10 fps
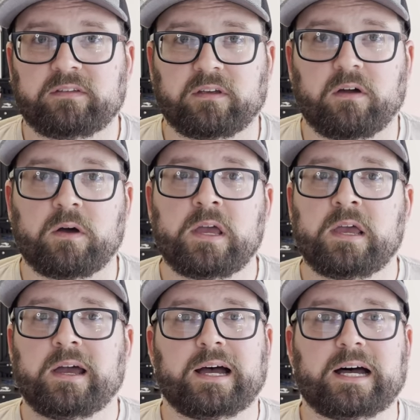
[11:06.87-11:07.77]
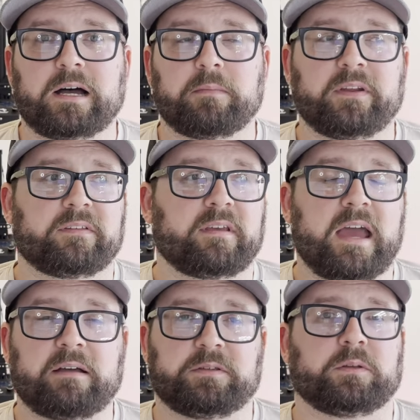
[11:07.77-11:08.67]
So it is
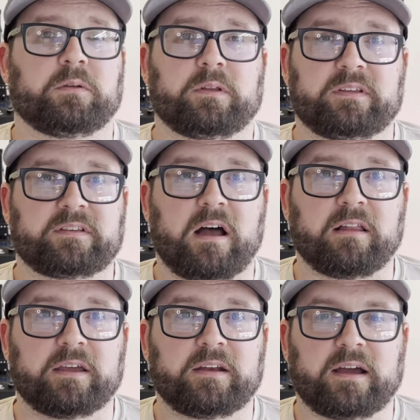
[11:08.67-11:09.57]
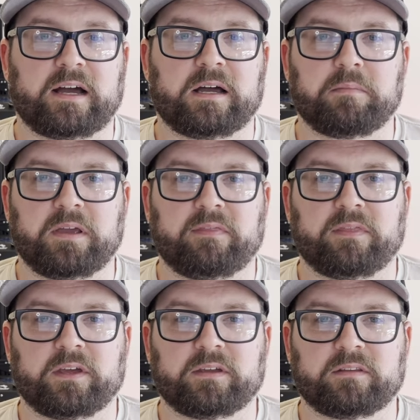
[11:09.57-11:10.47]
absolutely solid,
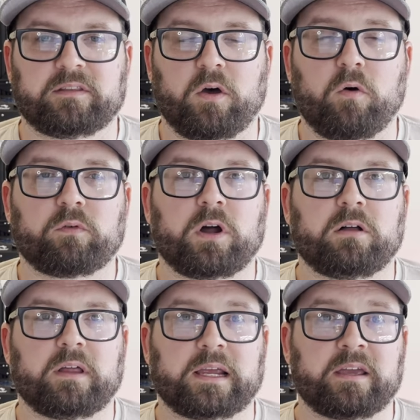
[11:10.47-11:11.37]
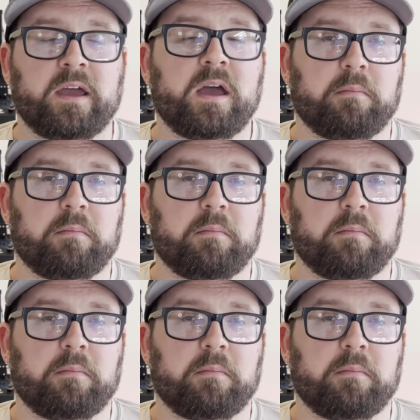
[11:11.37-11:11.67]
and the overall, like,